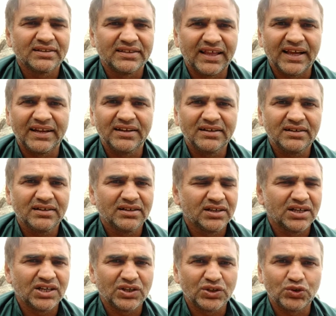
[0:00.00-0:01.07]
then
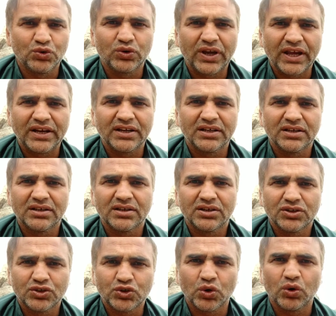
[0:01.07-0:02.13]
you can
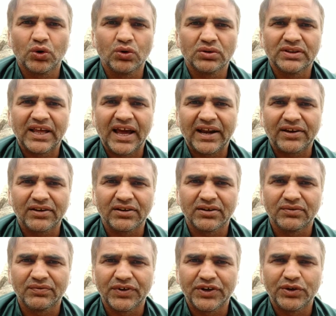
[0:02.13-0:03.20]
show that
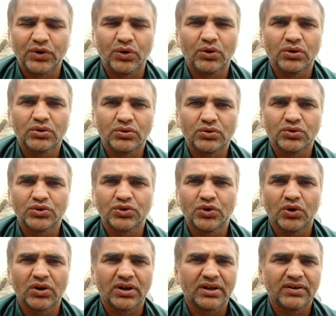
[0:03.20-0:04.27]
video to
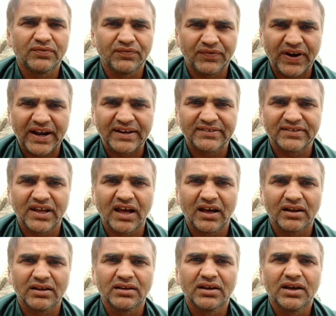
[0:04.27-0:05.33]
your friends
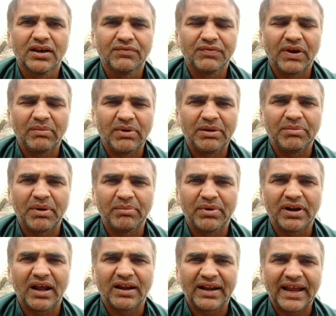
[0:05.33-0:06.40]
or family
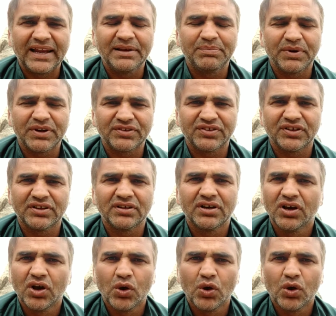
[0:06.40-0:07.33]
member or any person